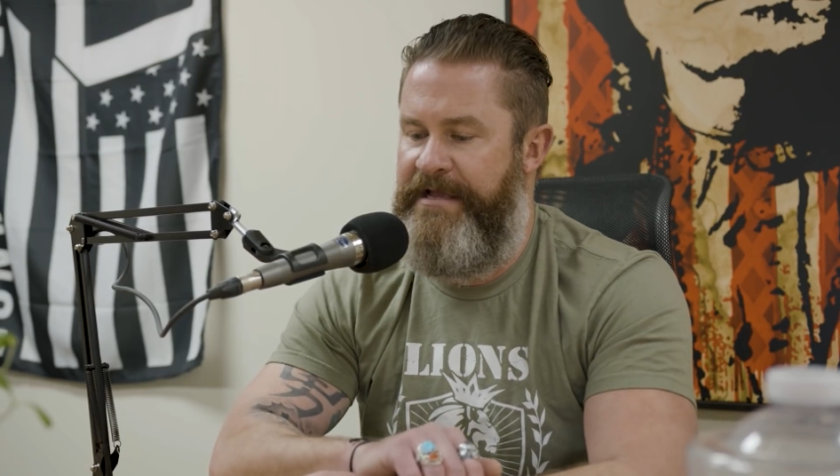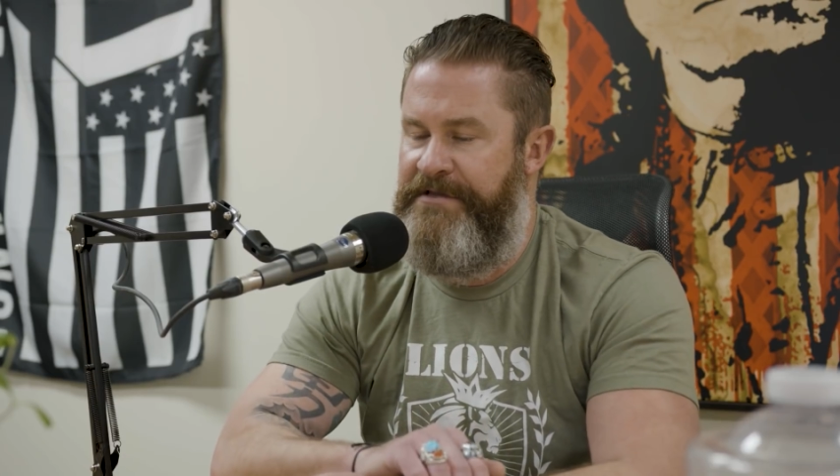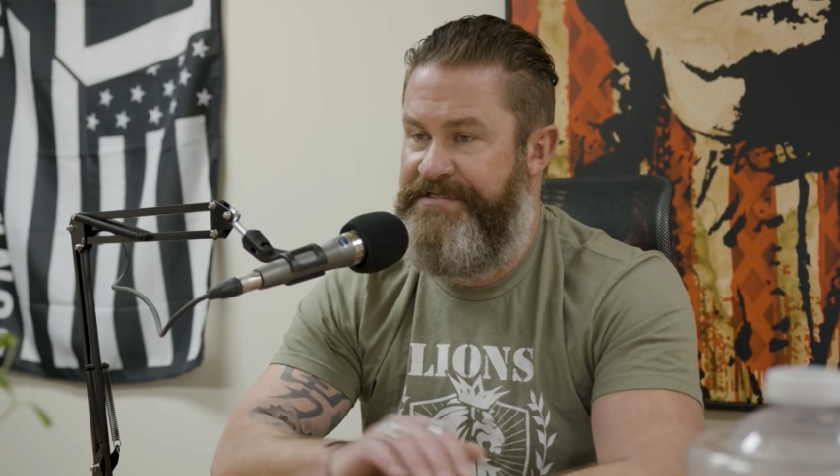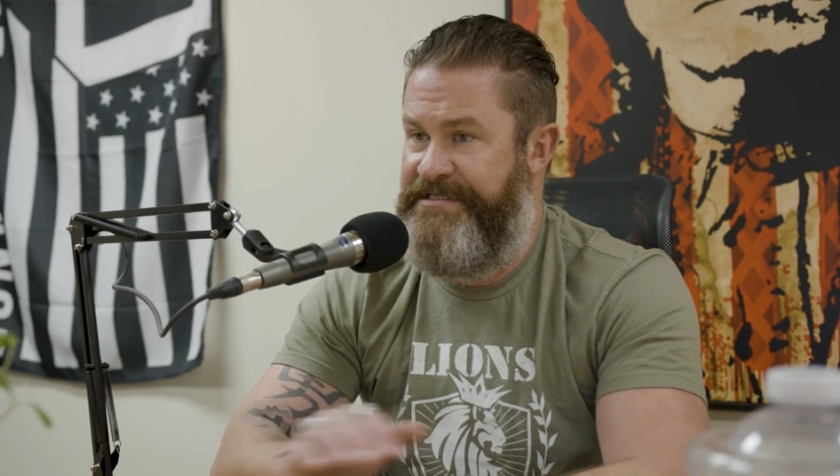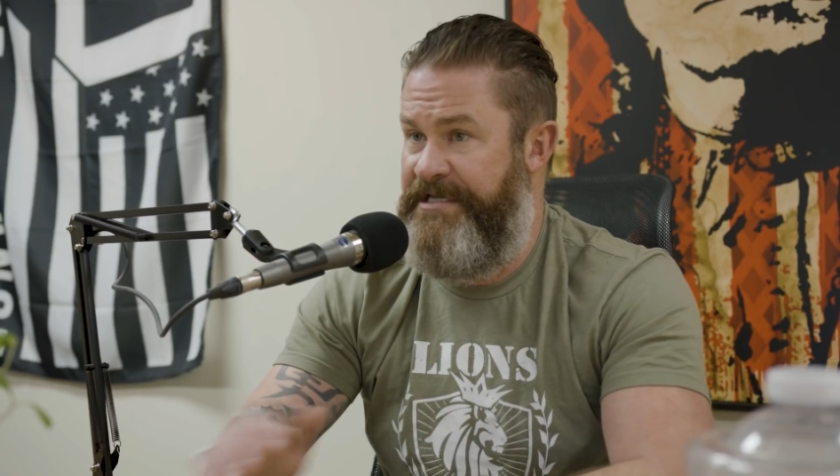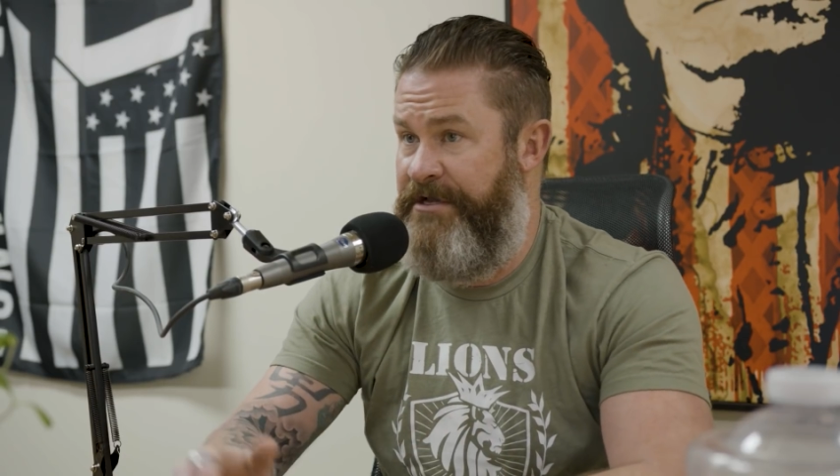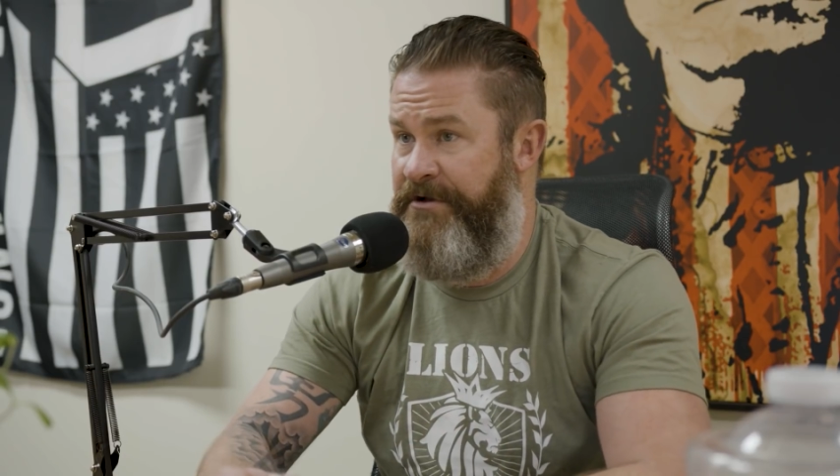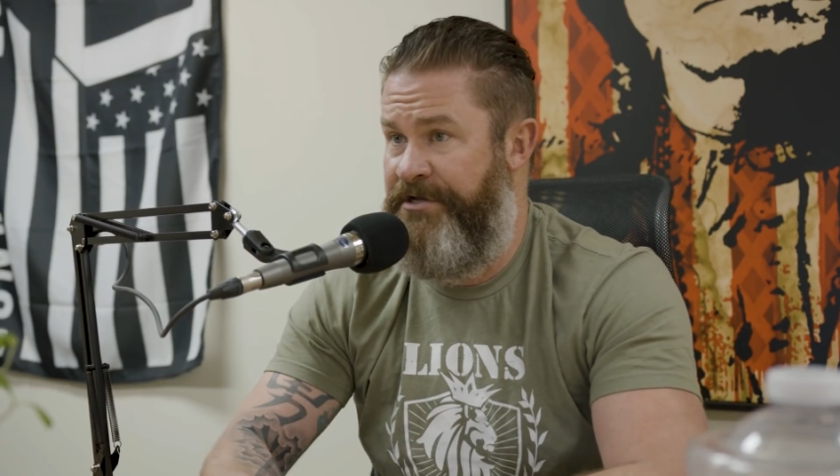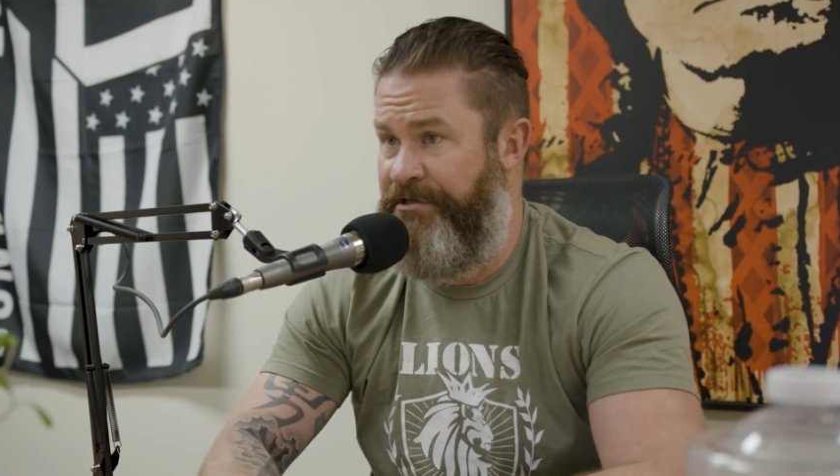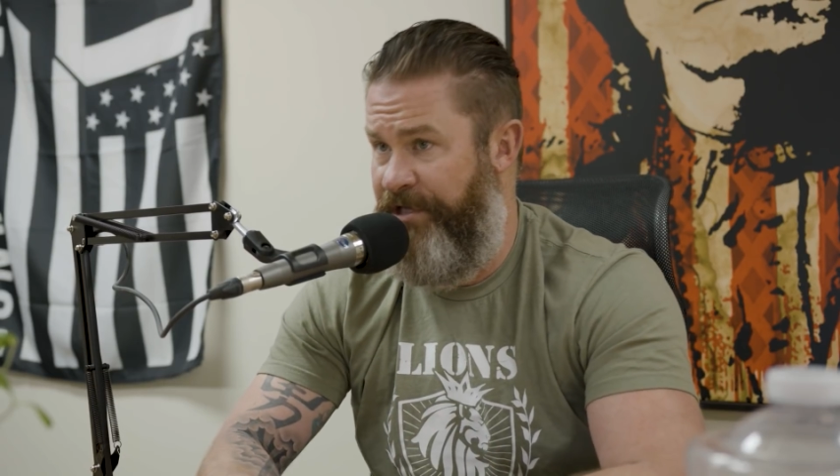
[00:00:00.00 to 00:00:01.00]
and you'll sit there
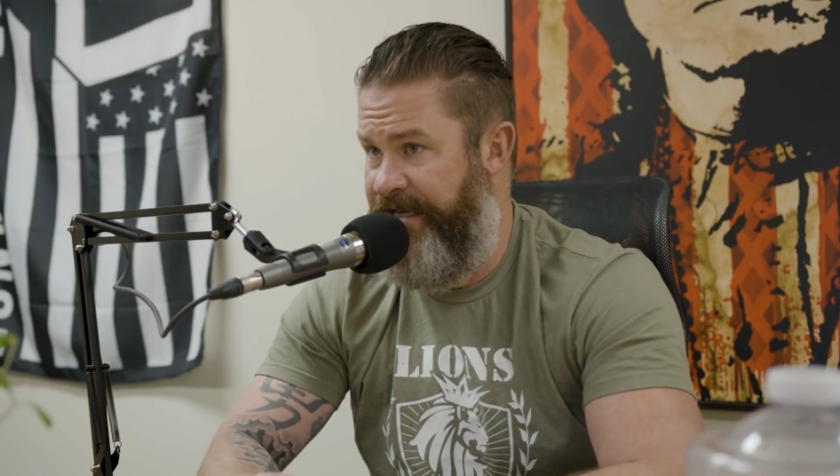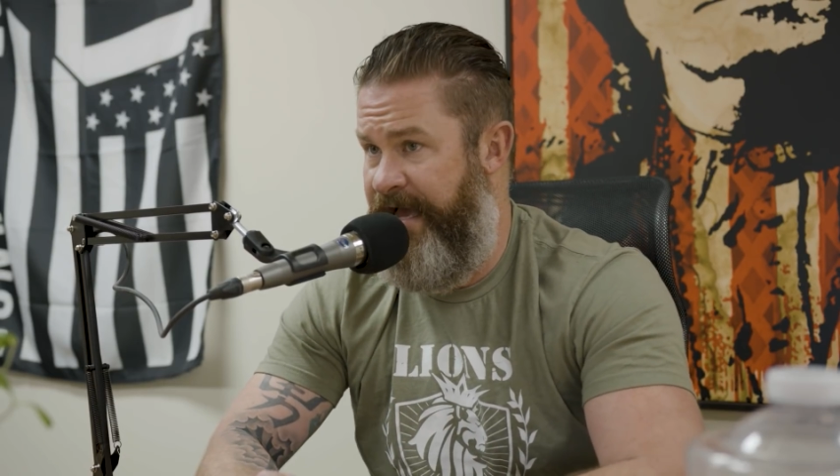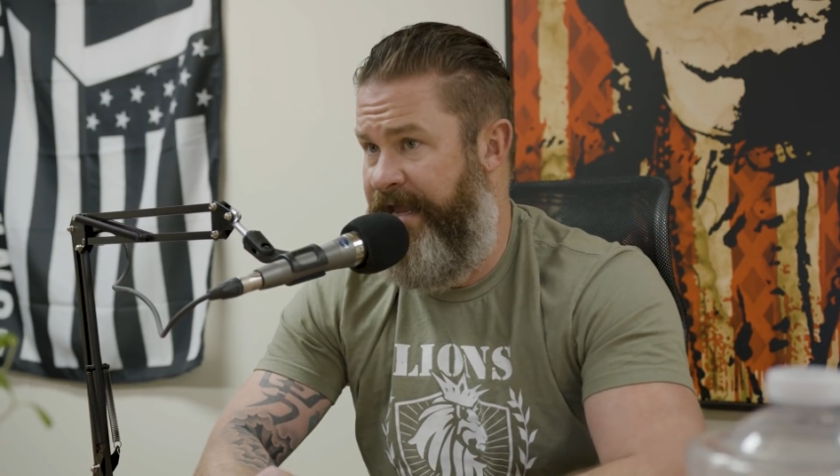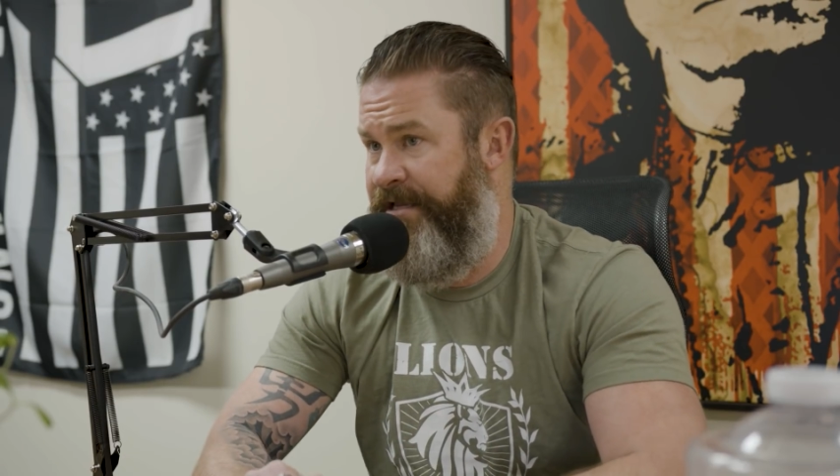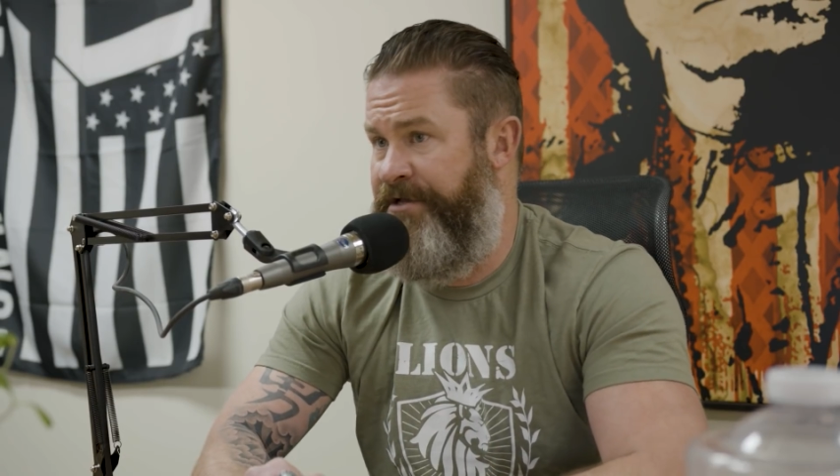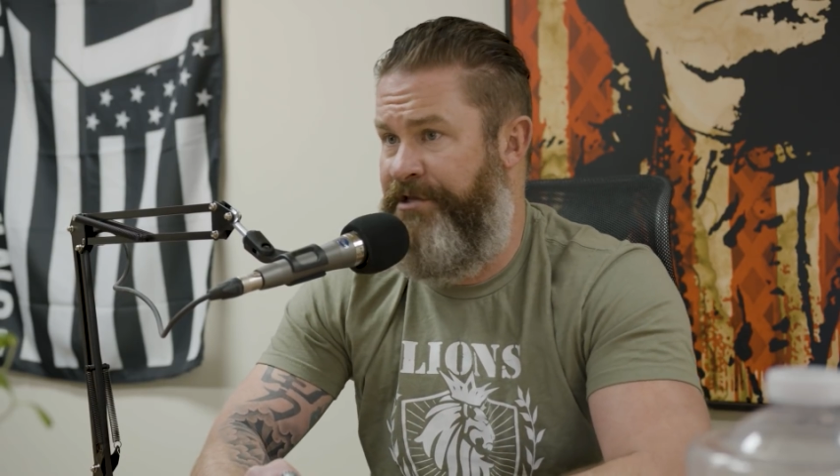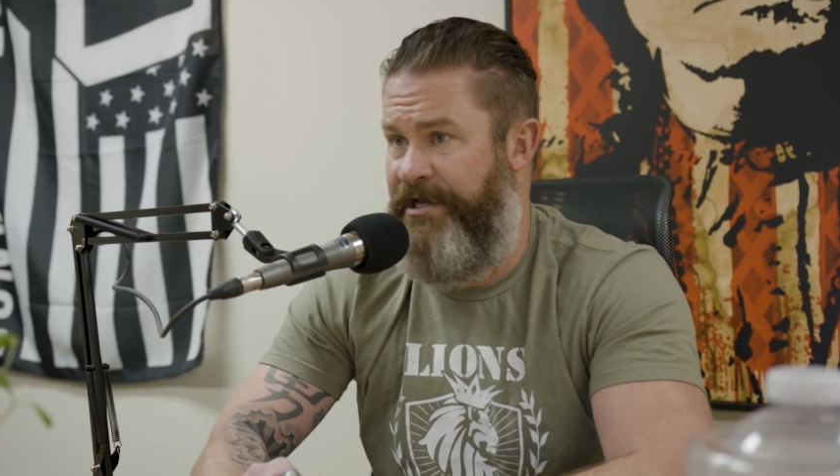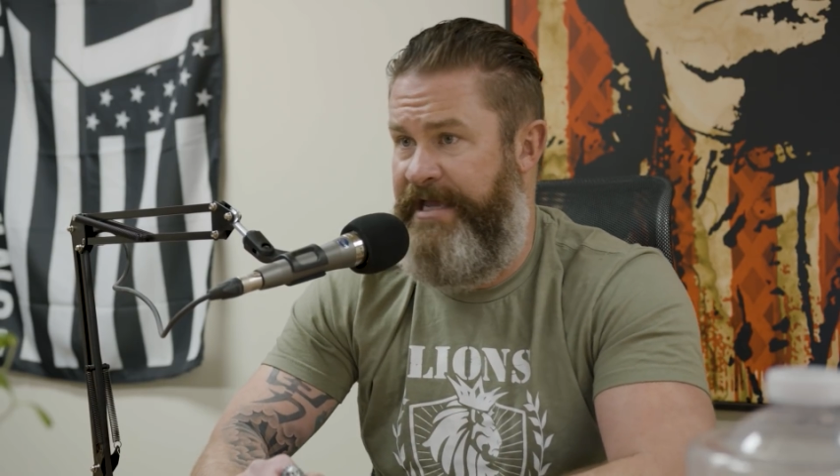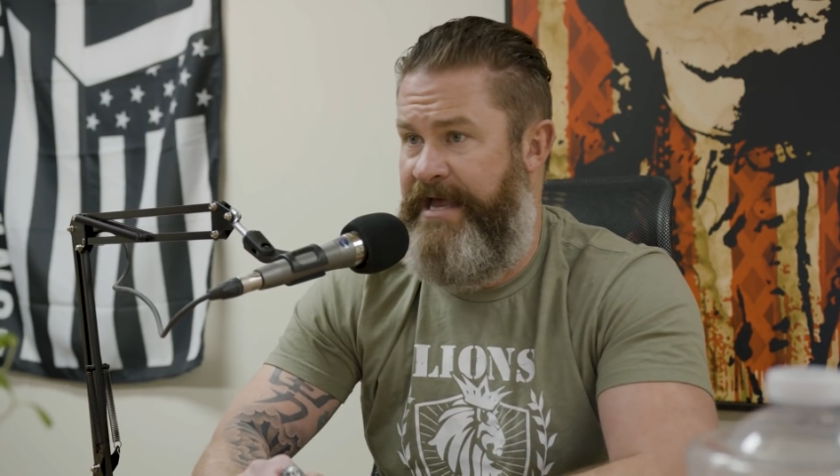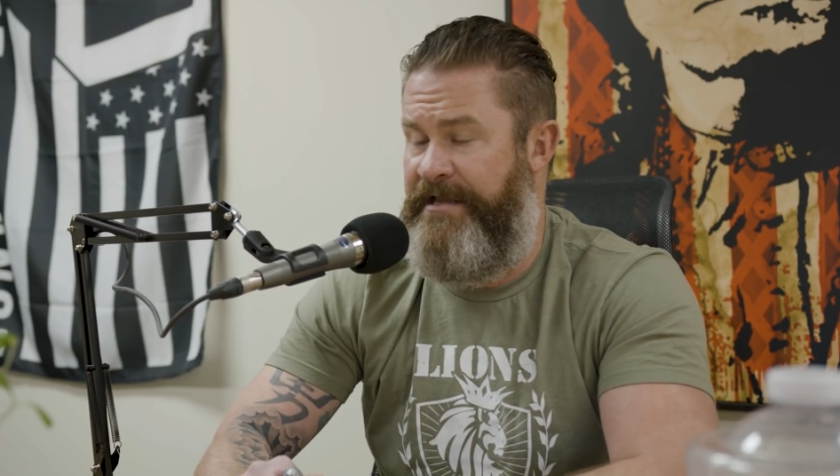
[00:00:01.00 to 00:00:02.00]
and you'll look at it and you'll
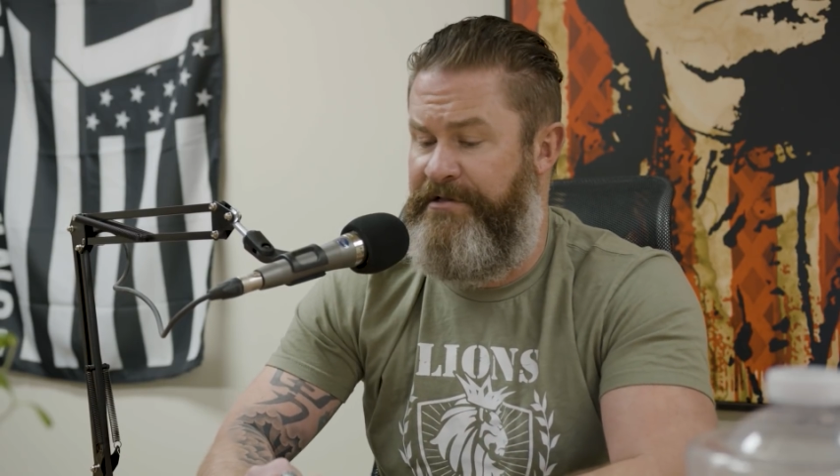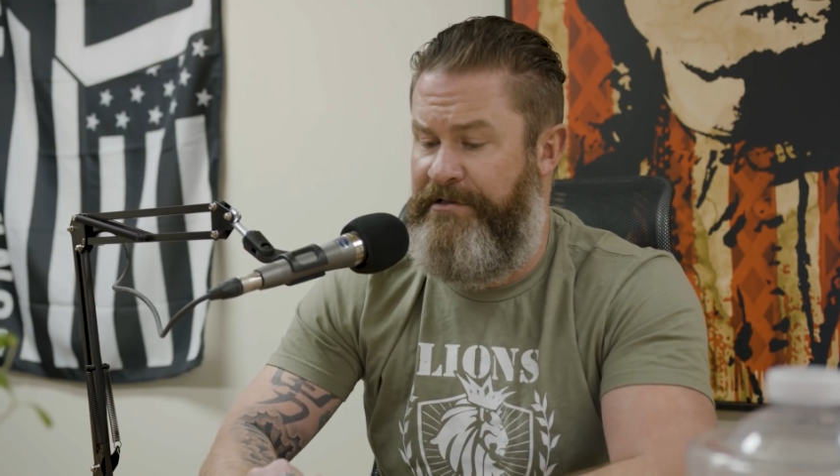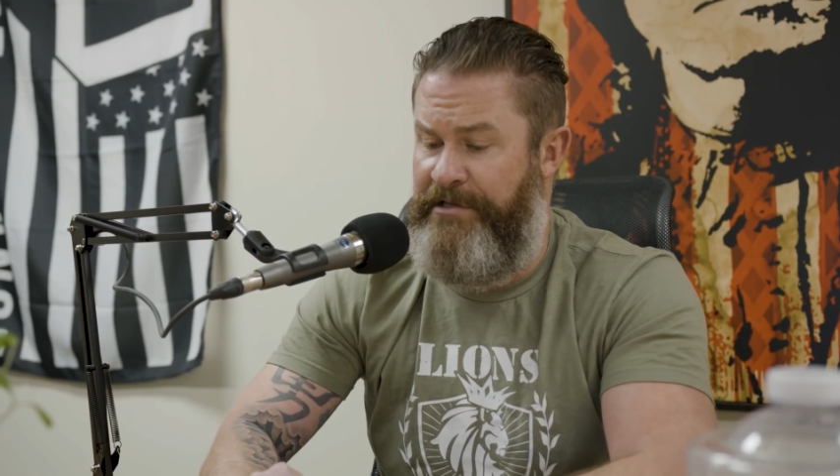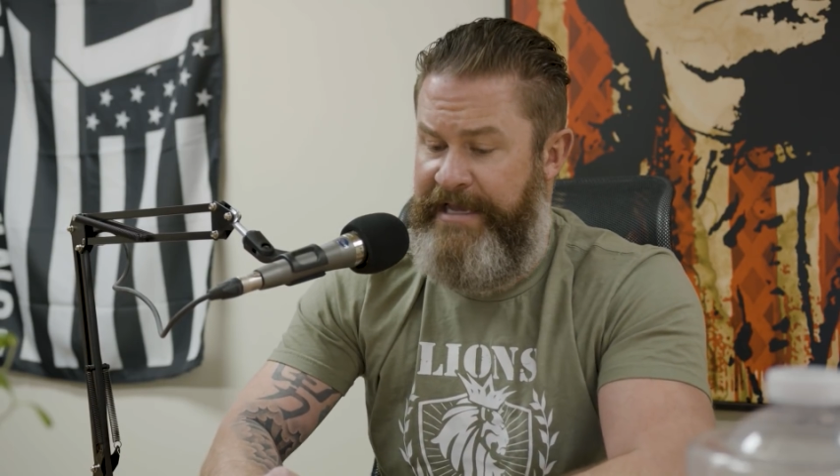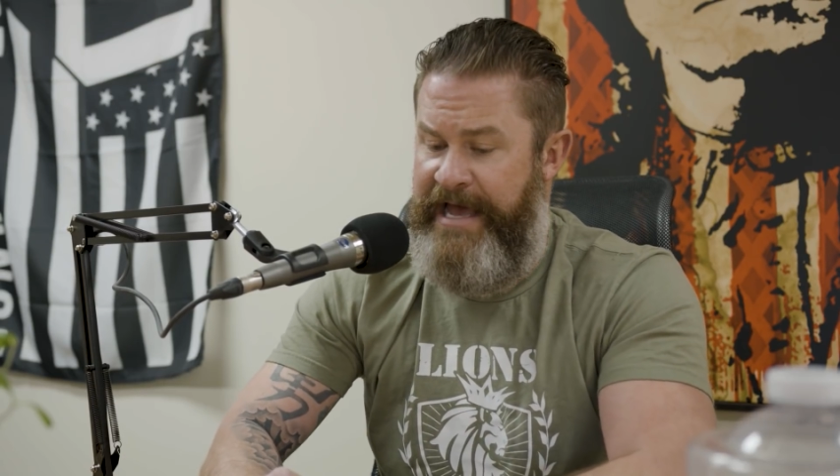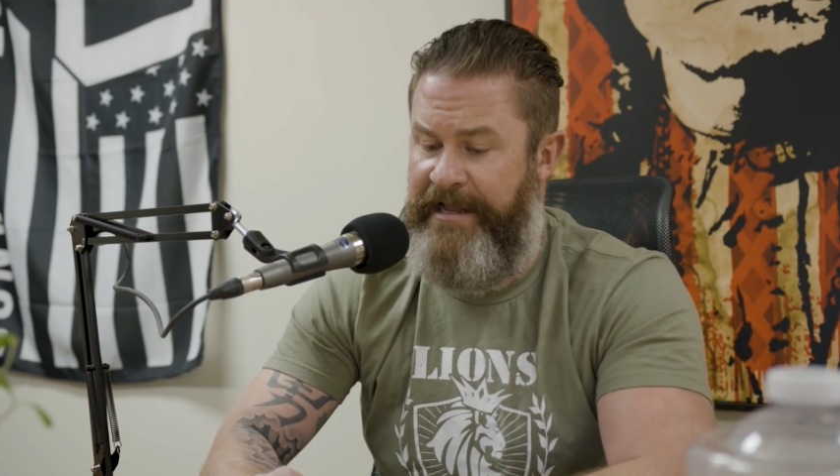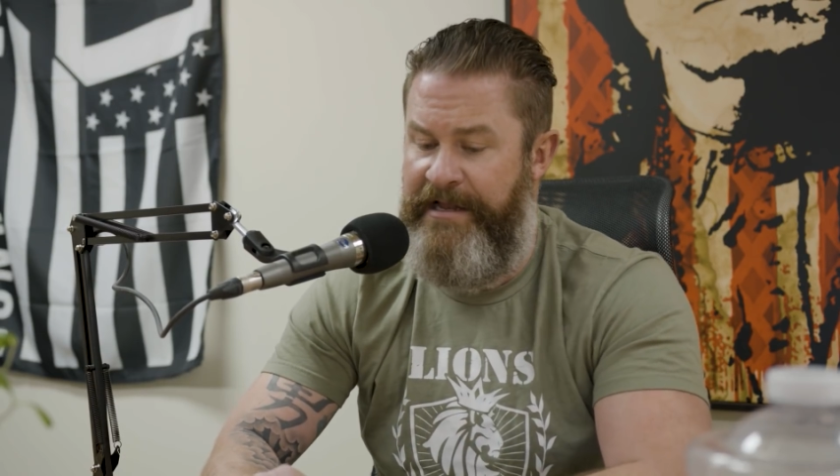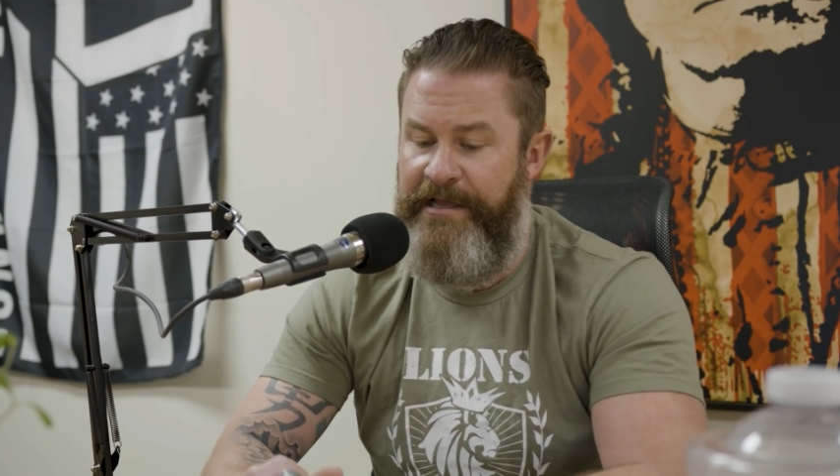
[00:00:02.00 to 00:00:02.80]
look at it and you'll look at it.